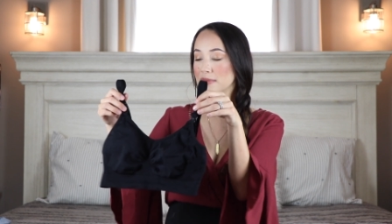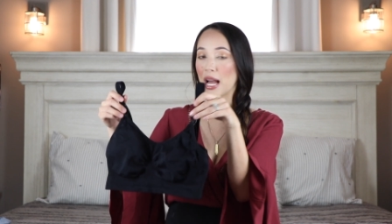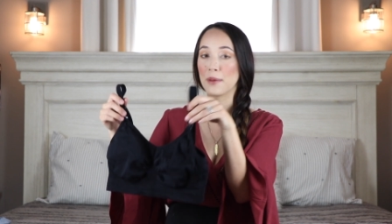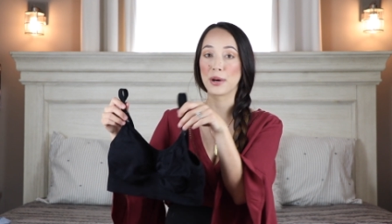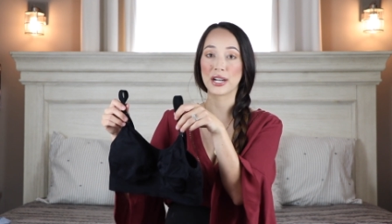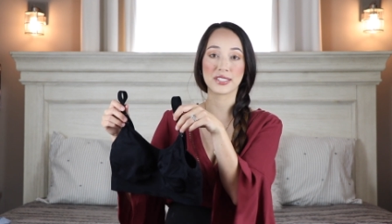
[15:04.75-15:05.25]

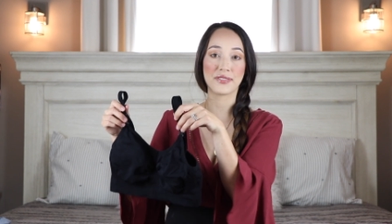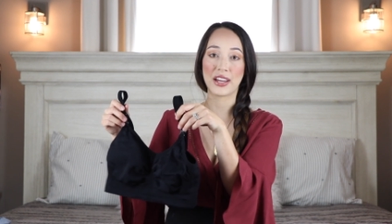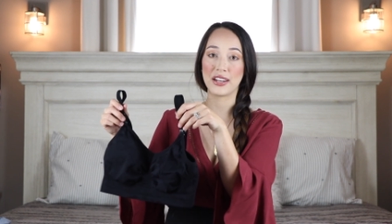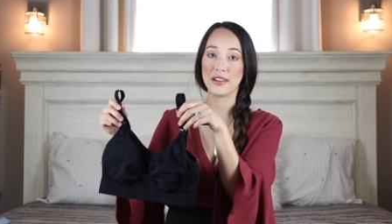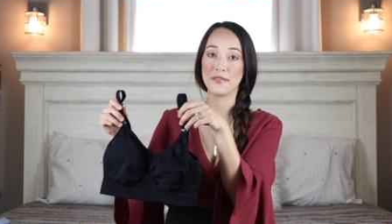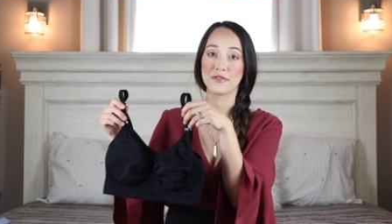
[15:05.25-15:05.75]
I
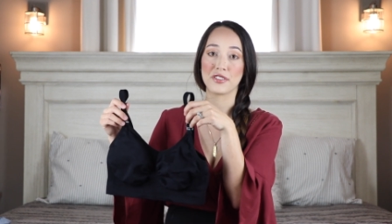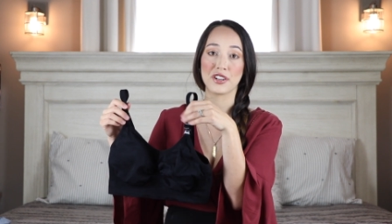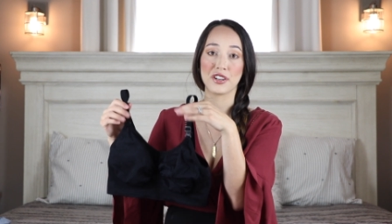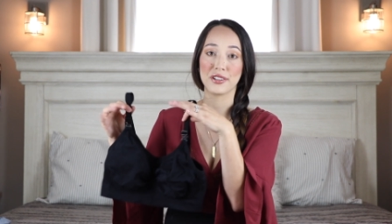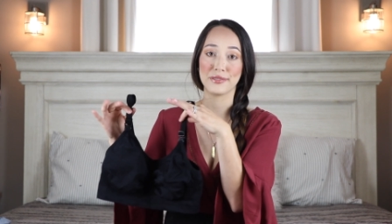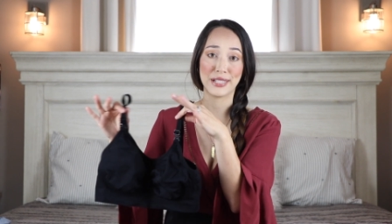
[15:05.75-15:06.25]
breastfed him
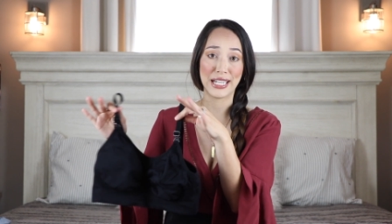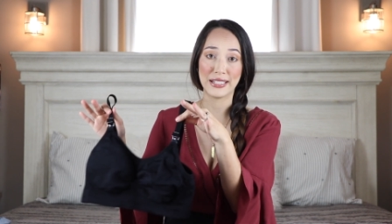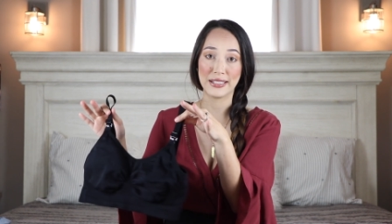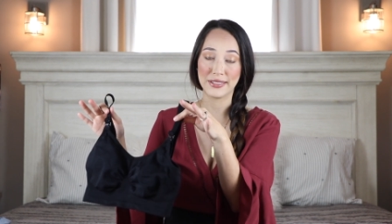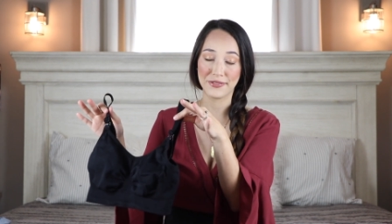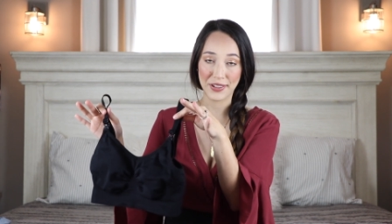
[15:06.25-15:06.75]
for
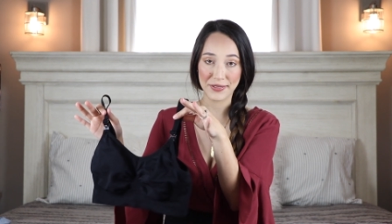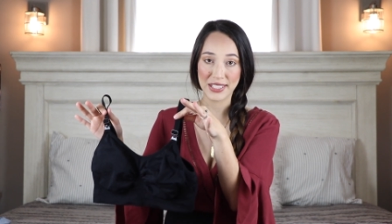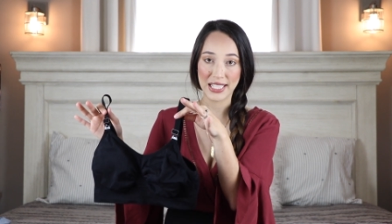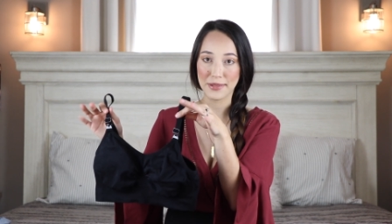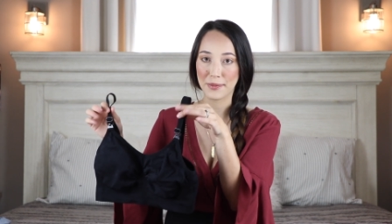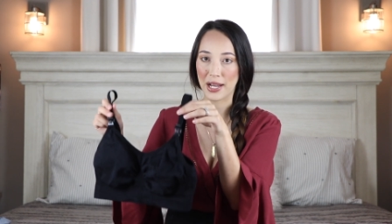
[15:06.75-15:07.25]

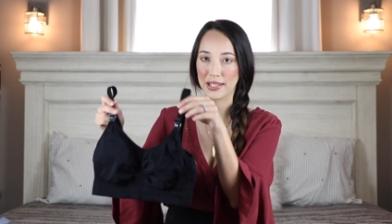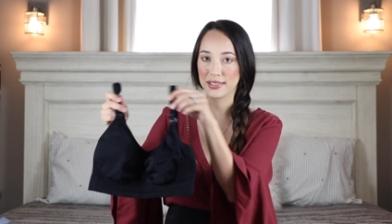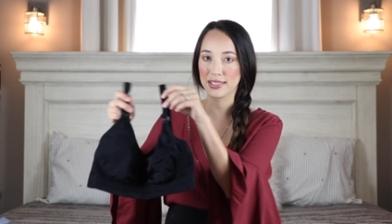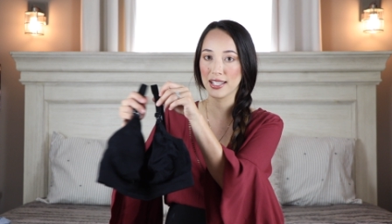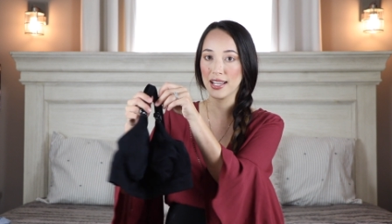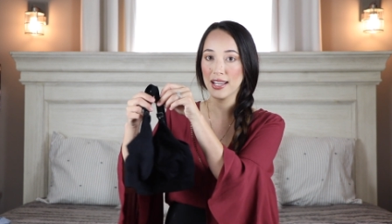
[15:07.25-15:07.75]
15
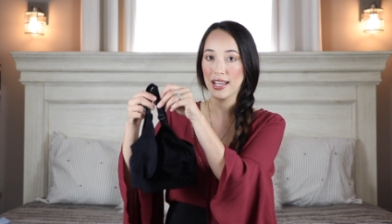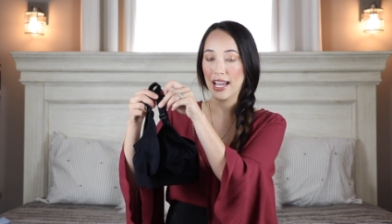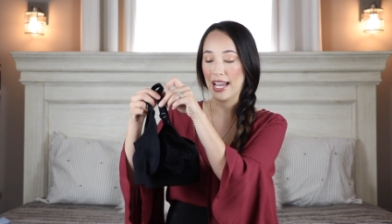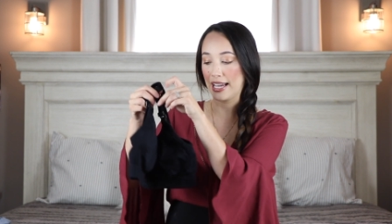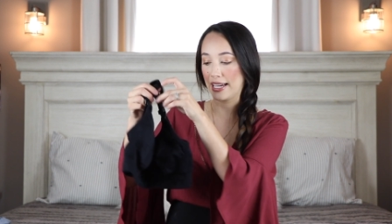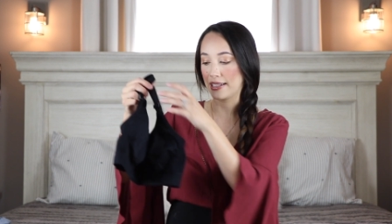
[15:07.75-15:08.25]
months
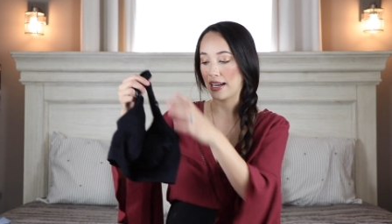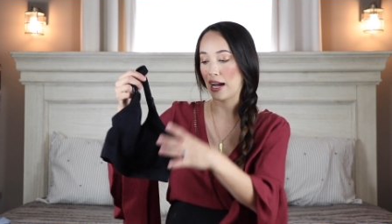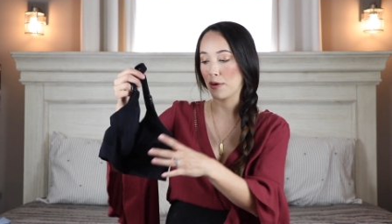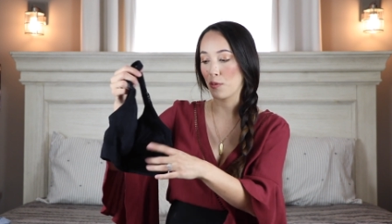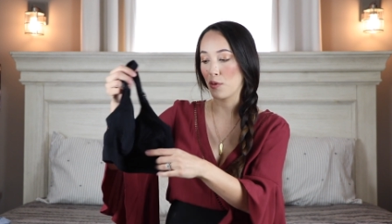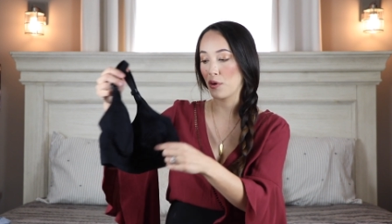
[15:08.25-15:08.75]
and
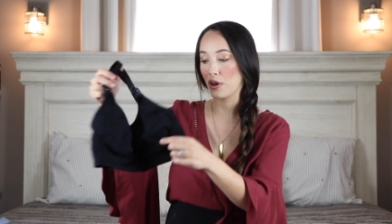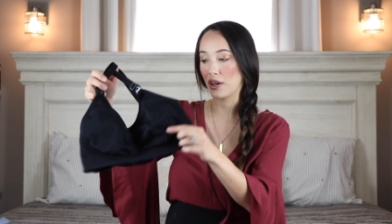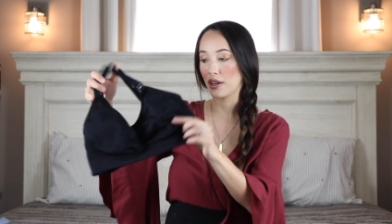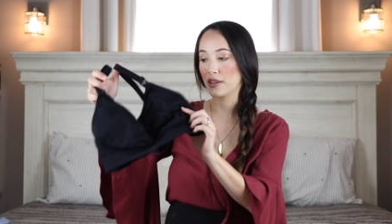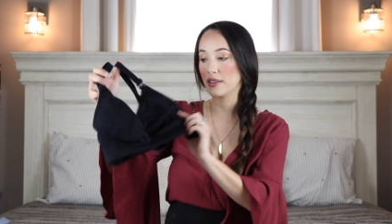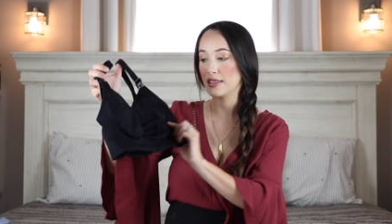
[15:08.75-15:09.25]
I
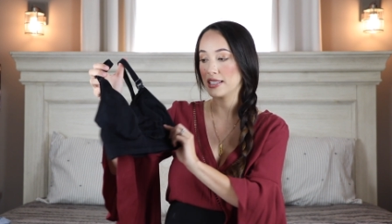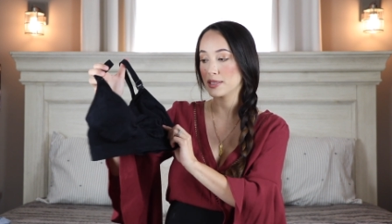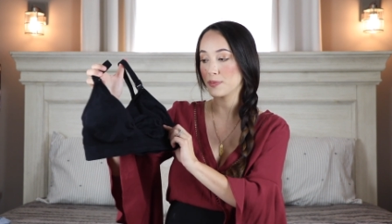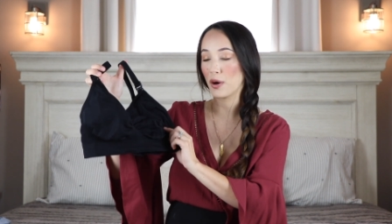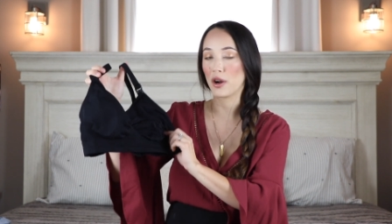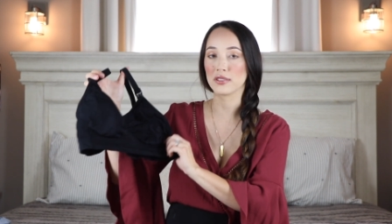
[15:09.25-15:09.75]
wore
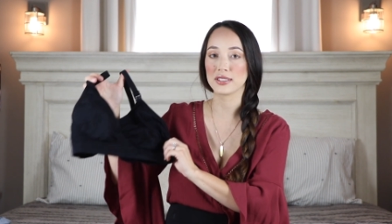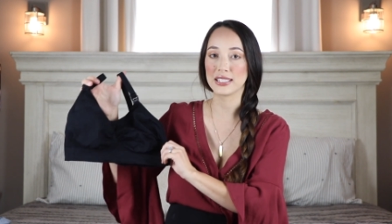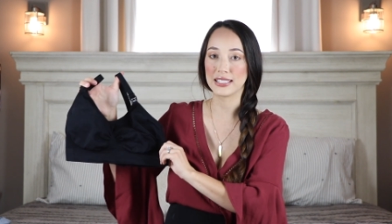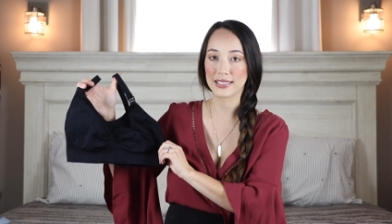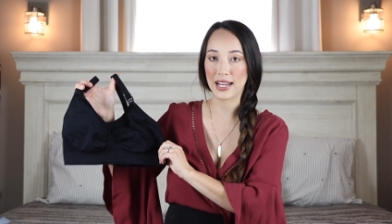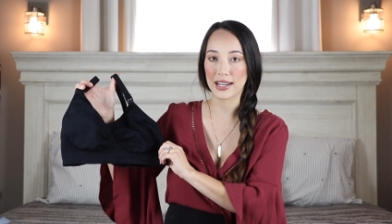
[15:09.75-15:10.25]
these bras
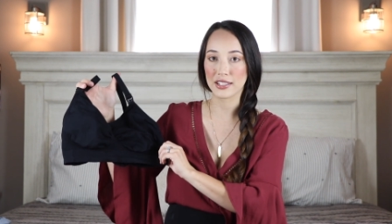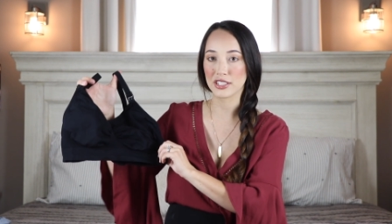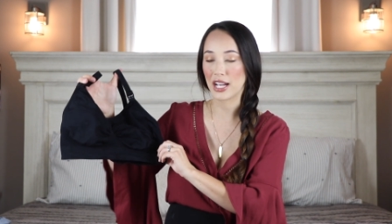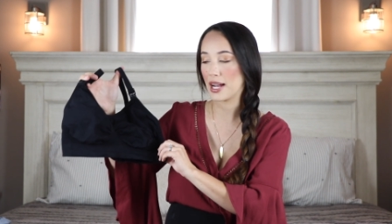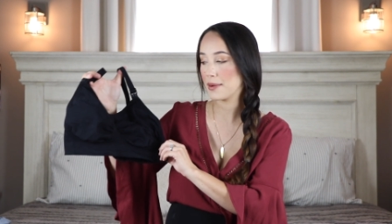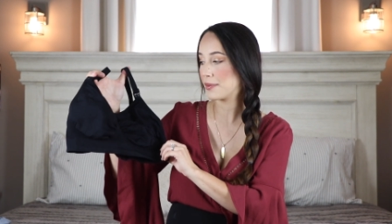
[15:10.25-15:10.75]
the entire
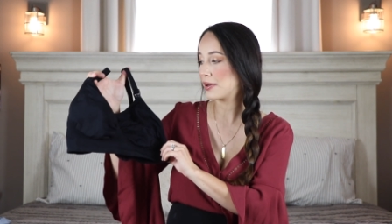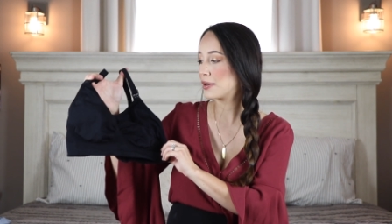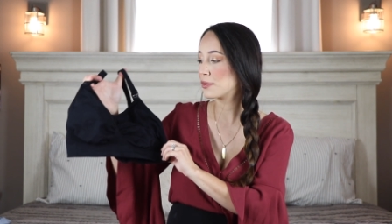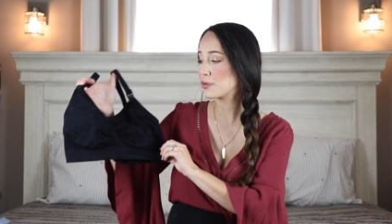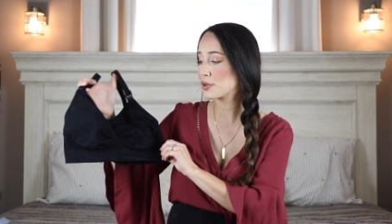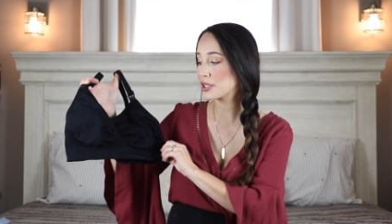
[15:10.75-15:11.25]
time.
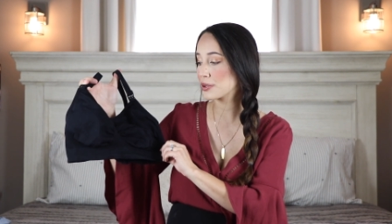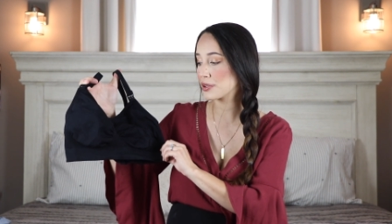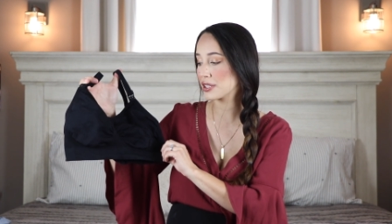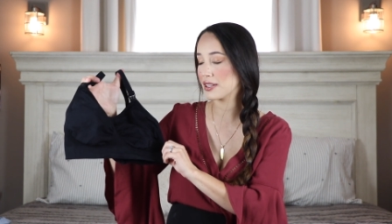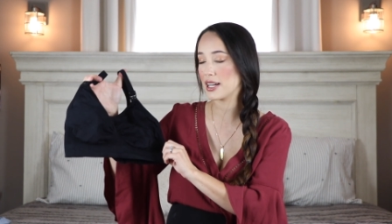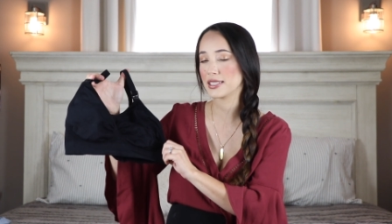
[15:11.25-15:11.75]
Really,
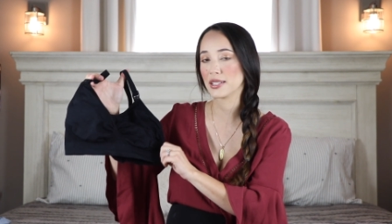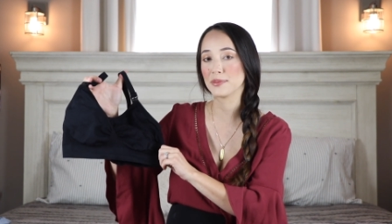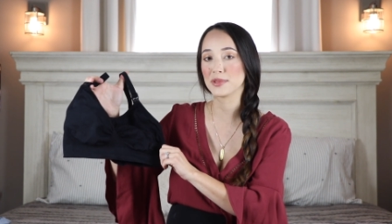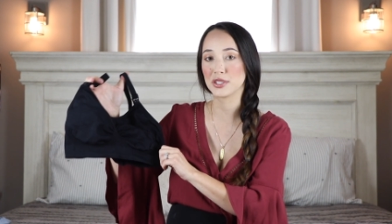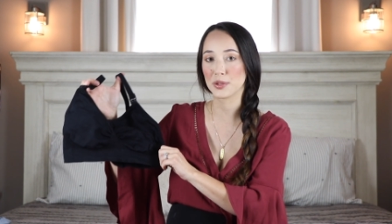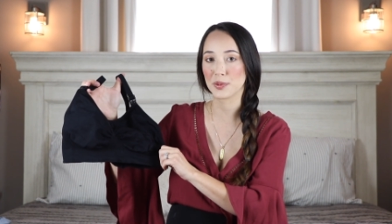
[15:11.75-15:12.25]
really liked
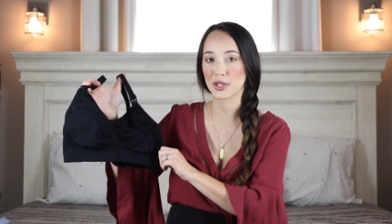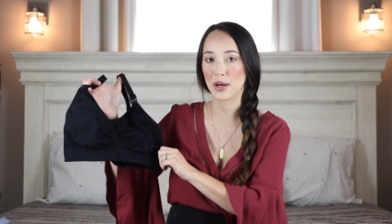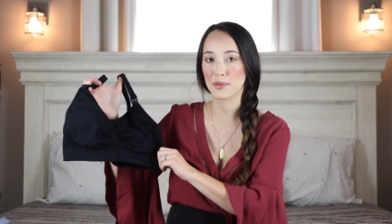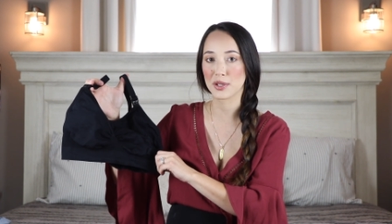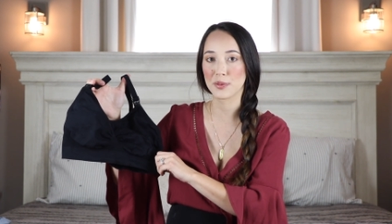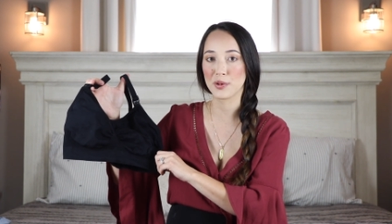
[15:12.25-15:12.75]
them. Super
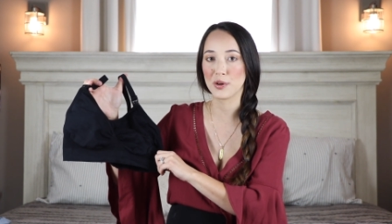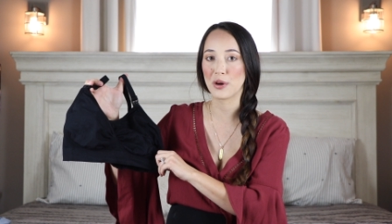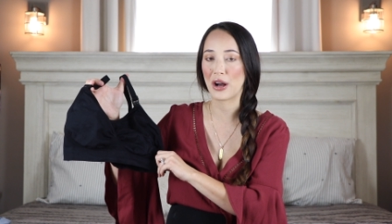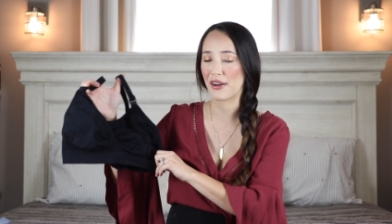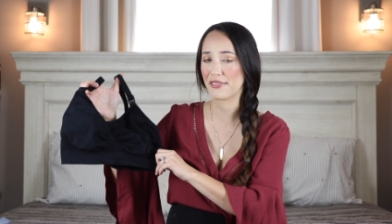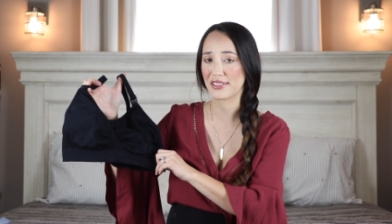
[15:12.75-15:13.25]
comfortable.
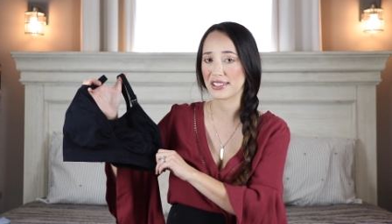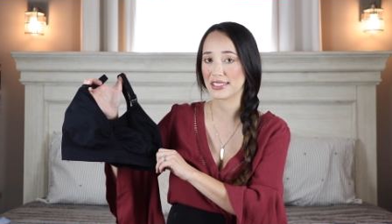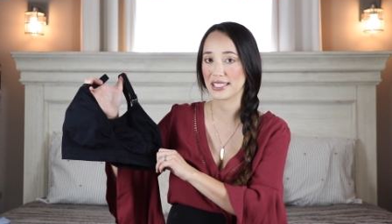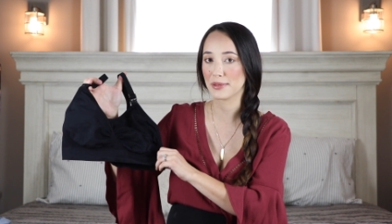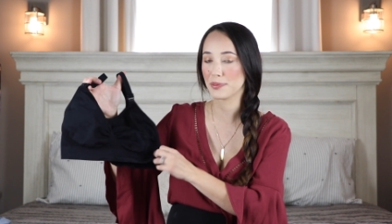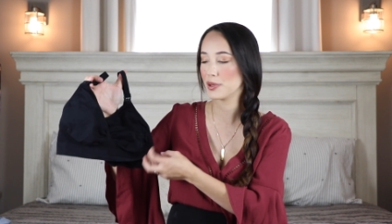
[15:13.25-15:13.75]
I'll have it
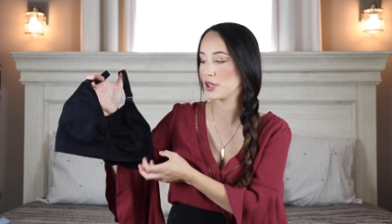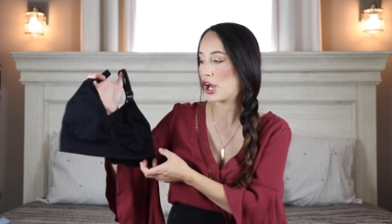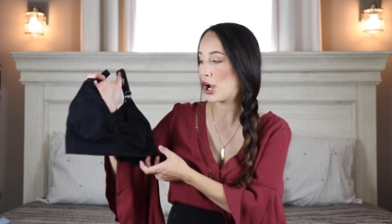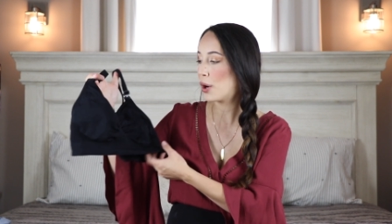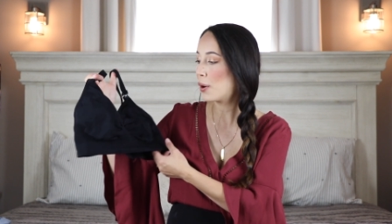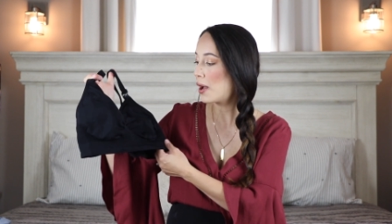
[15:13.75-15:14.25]
linked
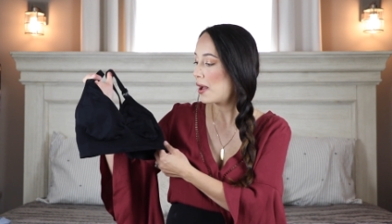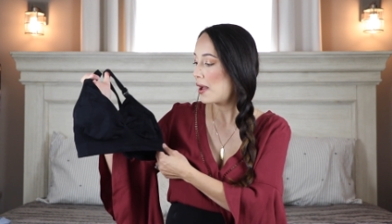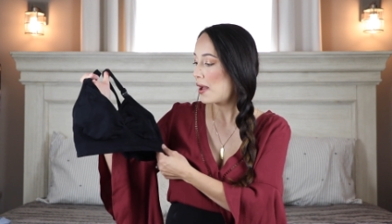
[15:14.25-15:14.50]
below.